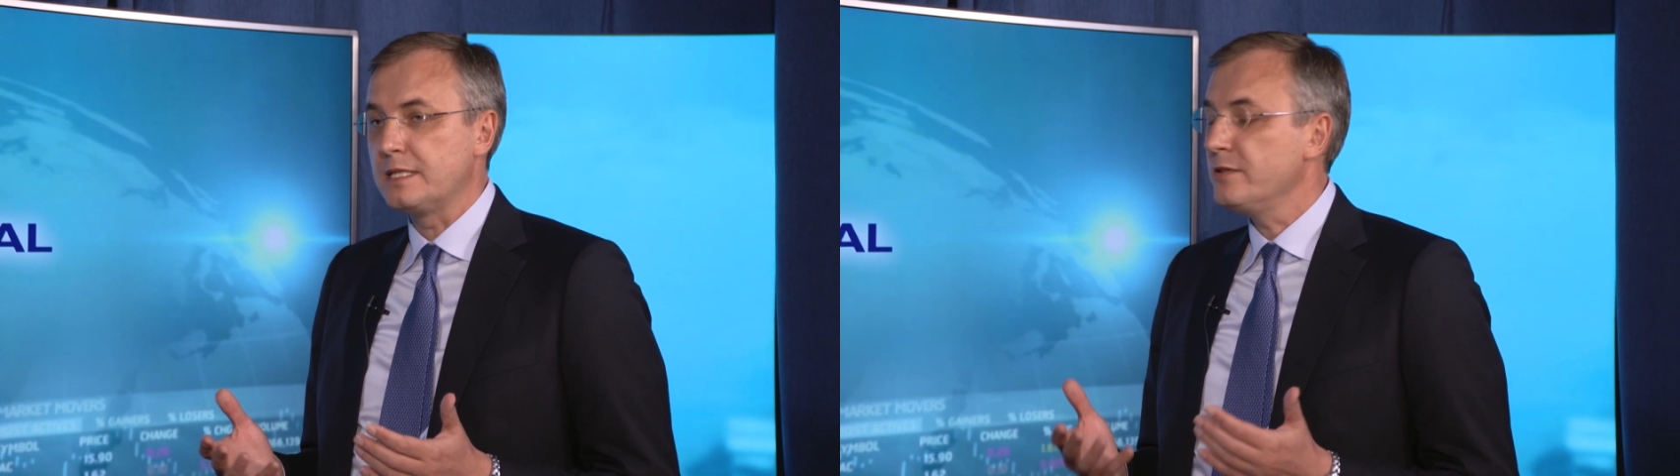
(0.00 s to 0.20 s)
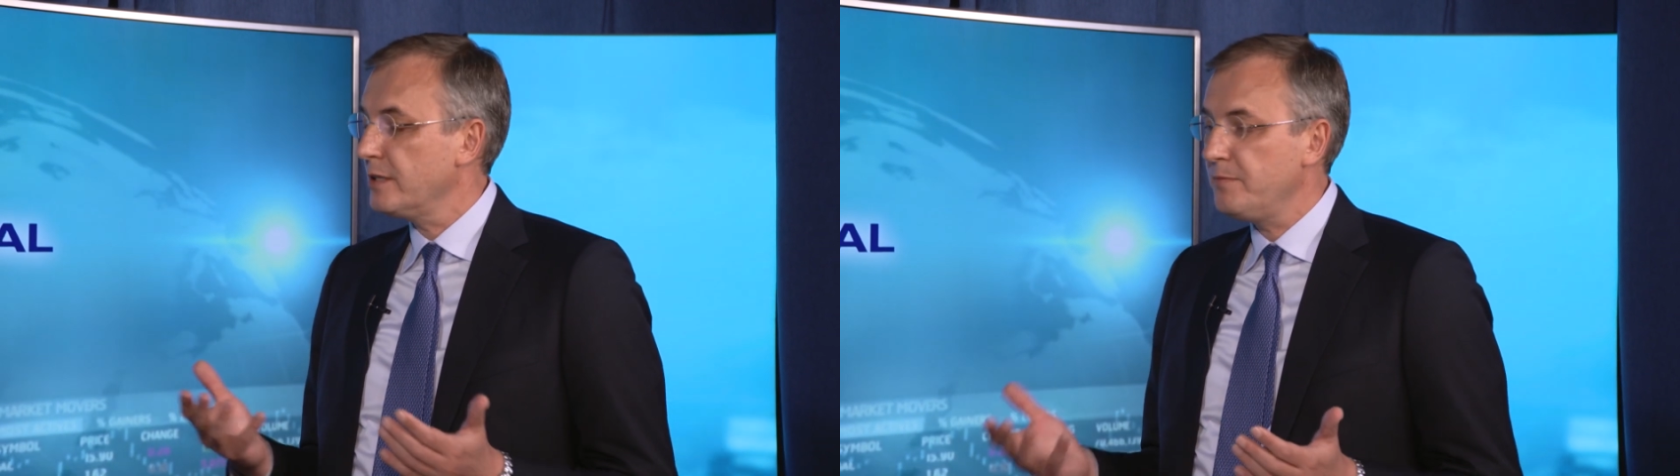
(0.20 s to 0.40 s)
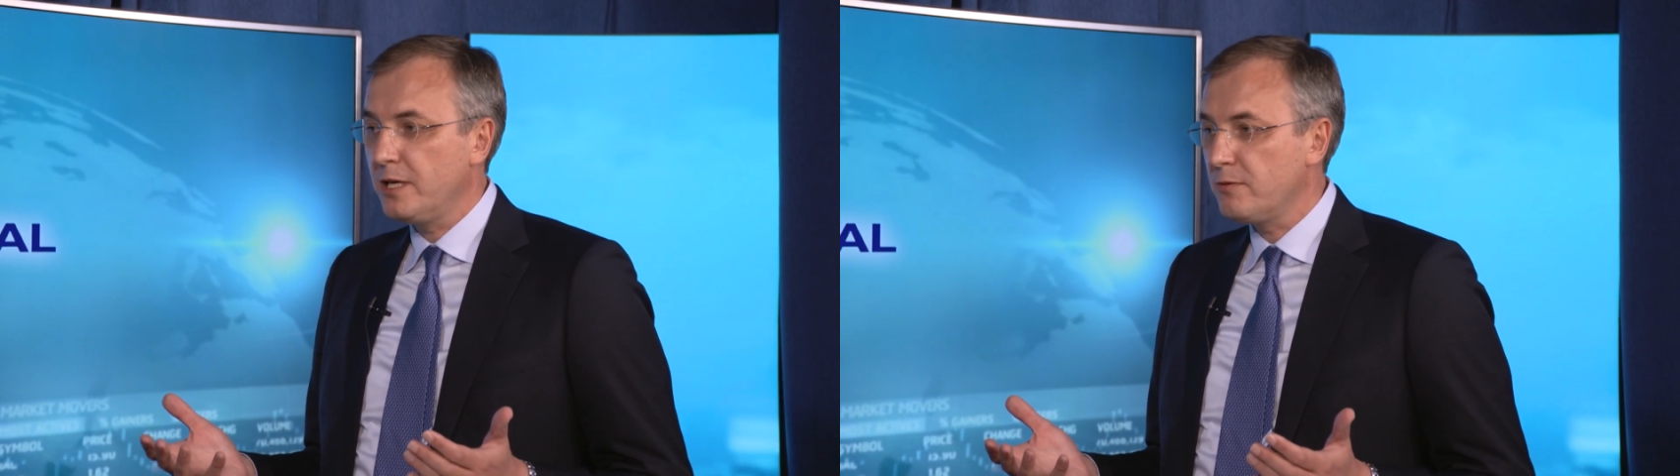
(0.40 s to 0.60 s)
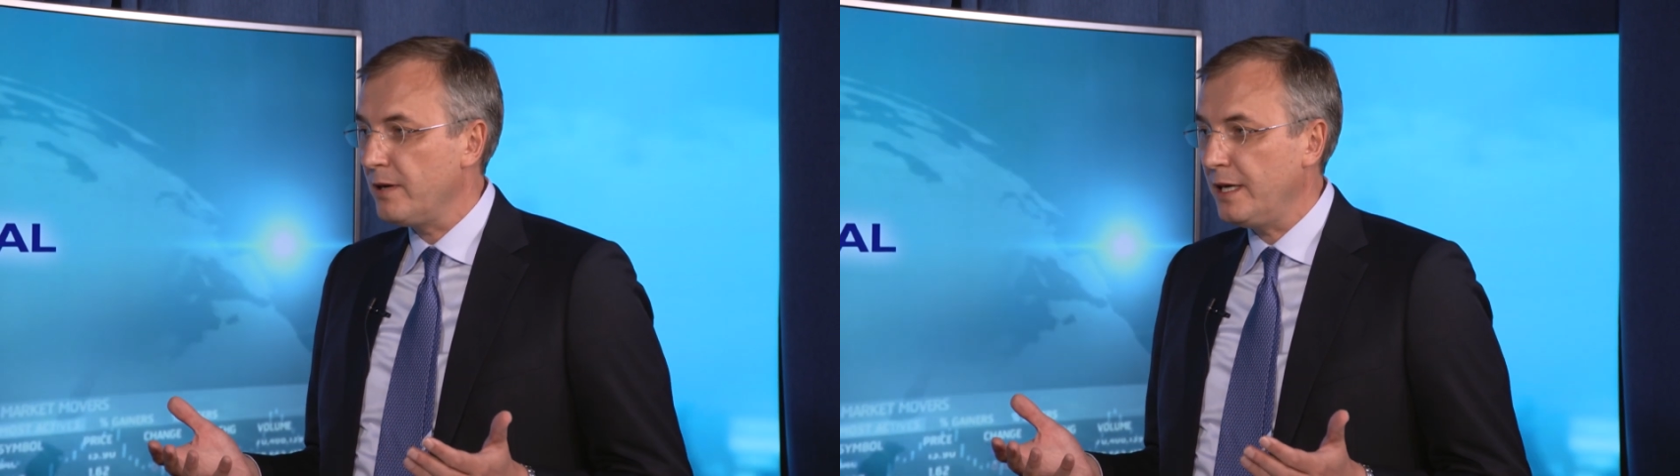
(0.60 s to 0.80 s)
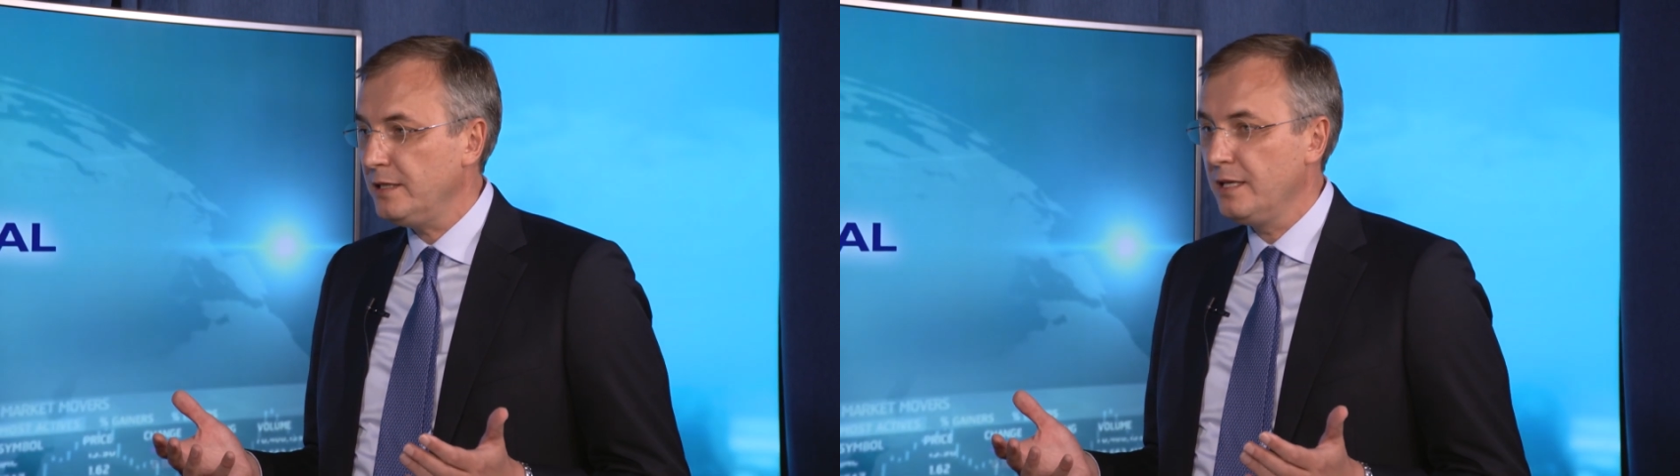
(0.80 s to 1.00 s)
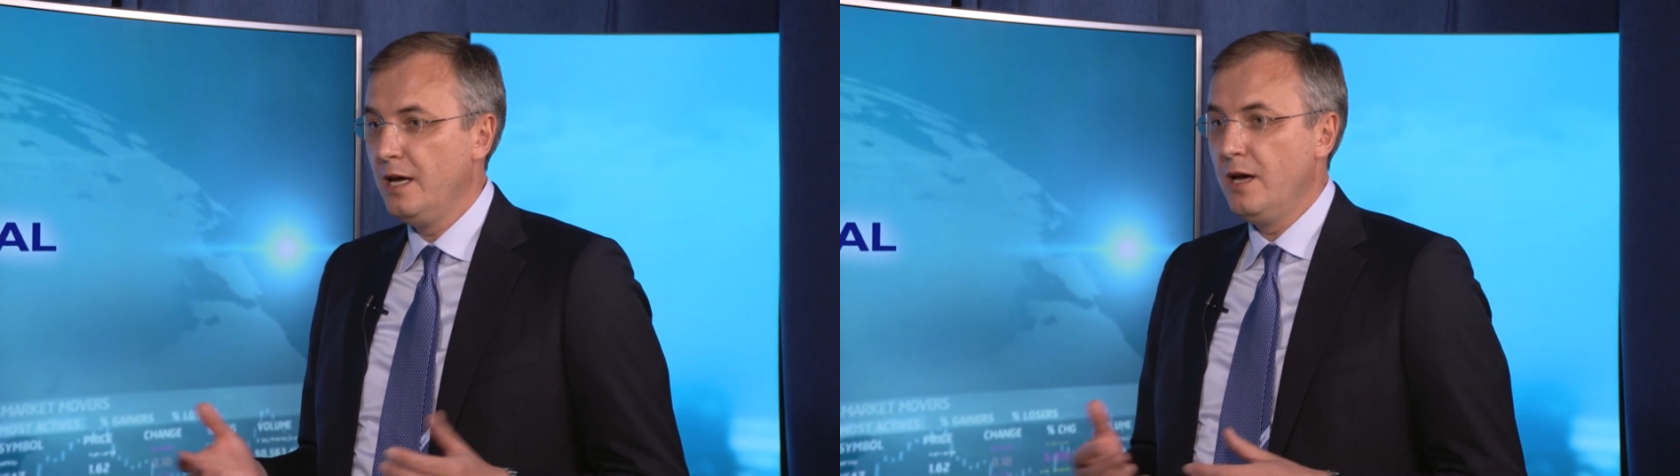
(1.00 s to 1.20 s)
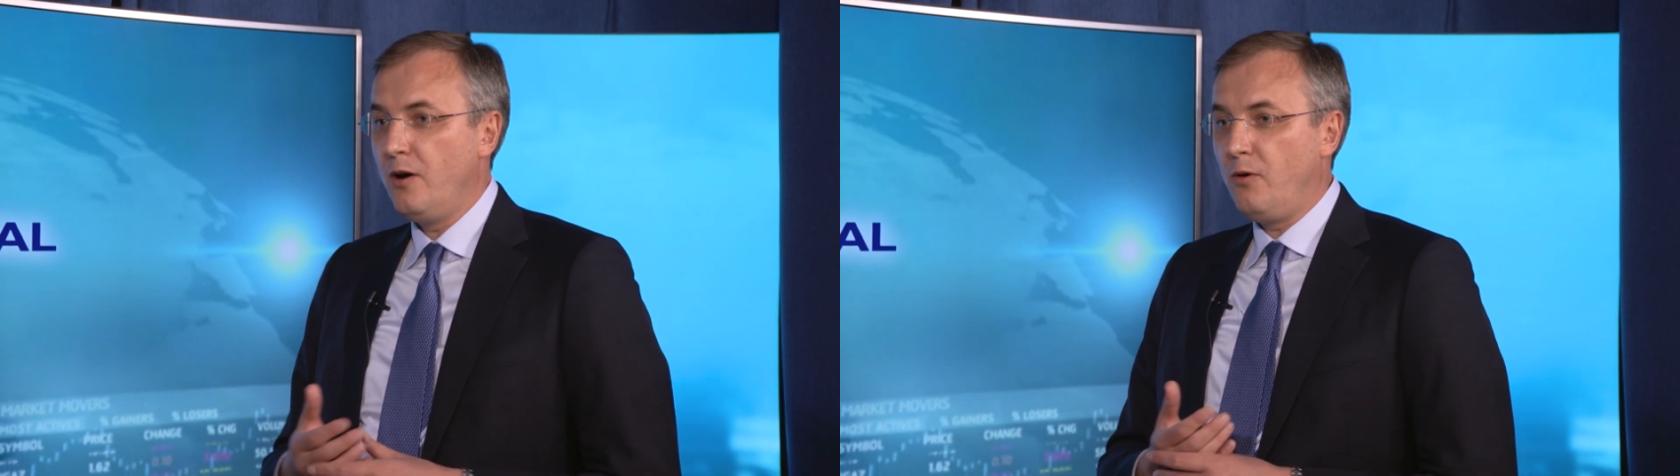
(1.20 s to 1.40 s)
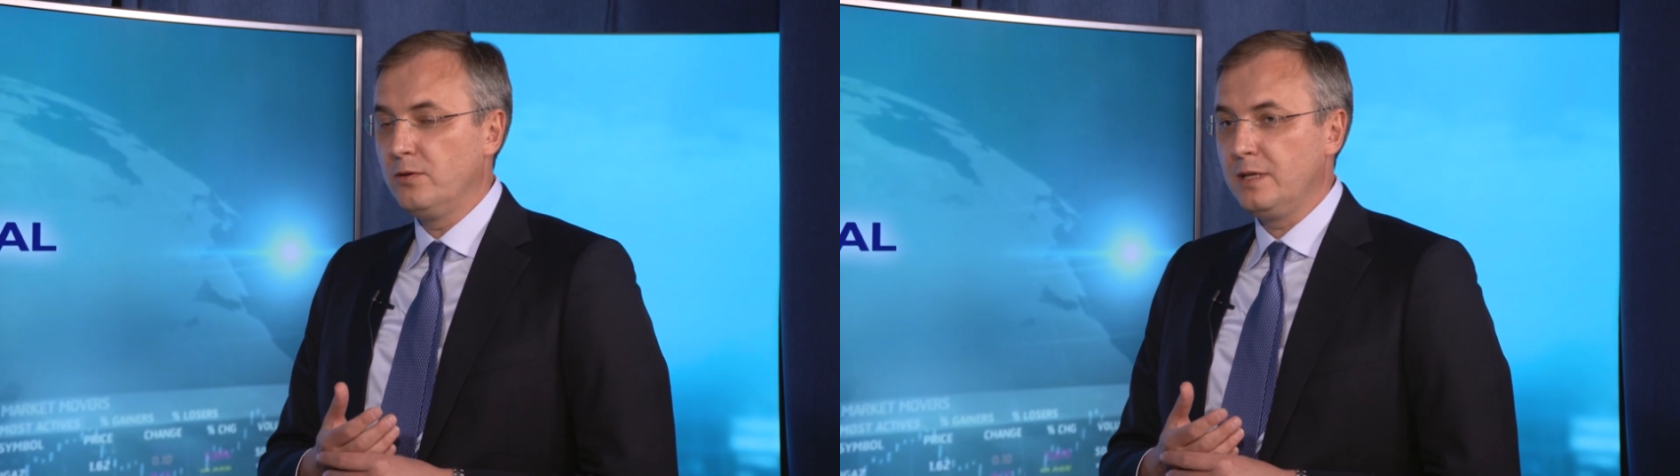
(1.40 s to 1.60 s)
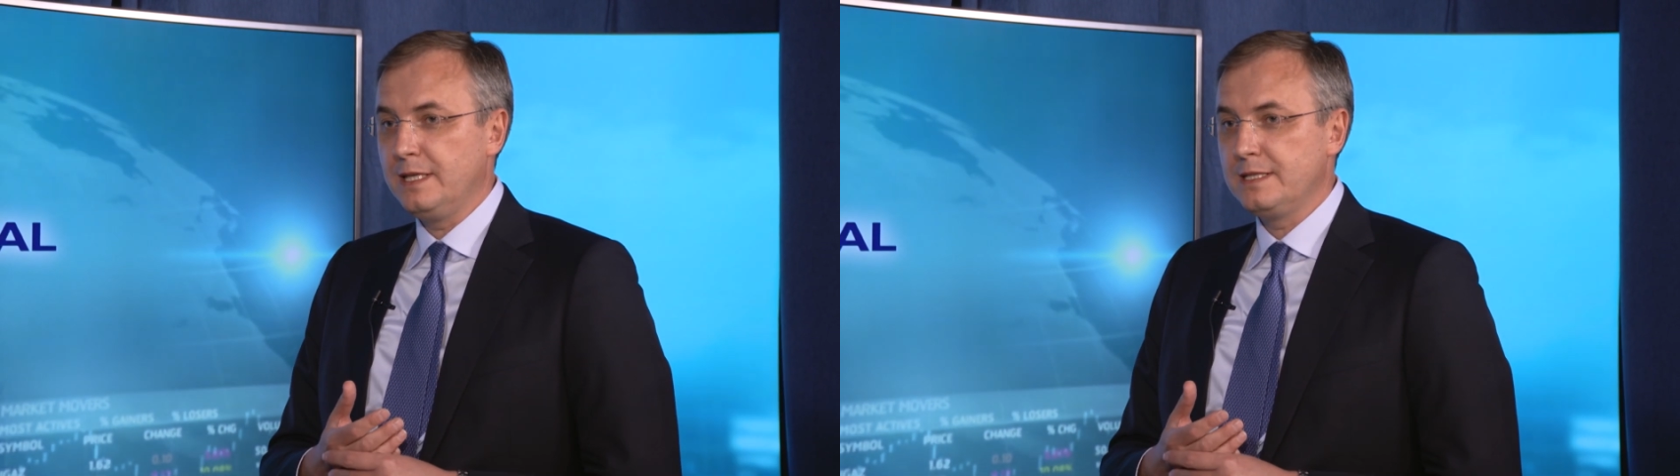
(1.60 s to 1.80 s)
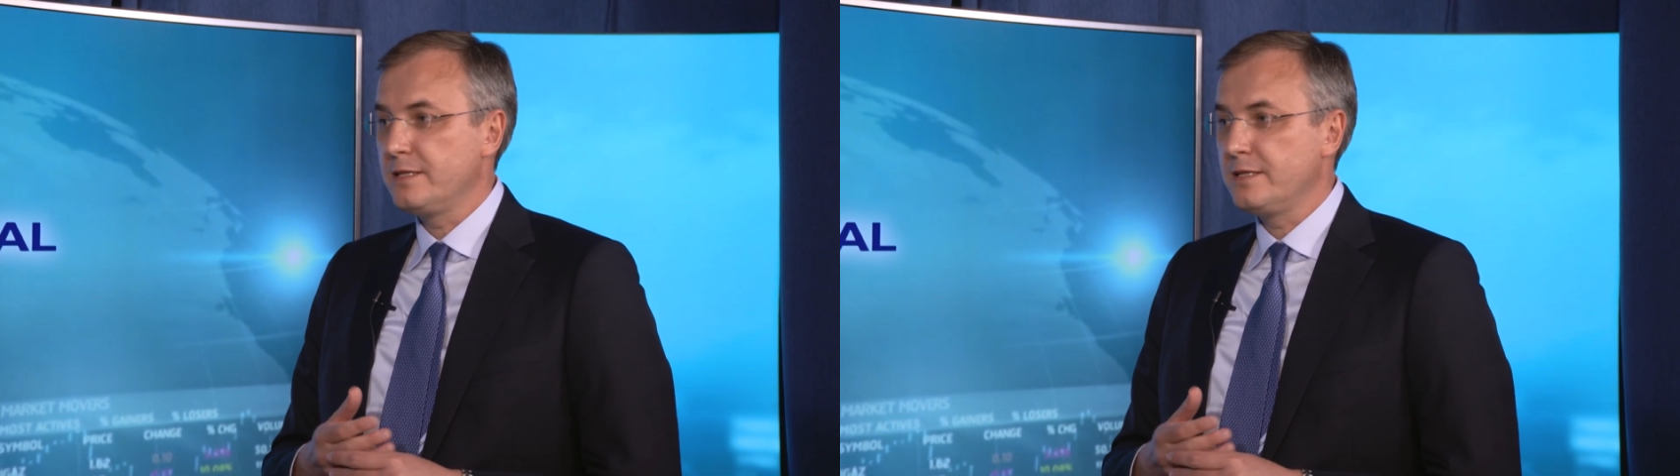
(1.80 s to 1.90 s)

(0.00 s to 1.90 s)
It's not a big weight, only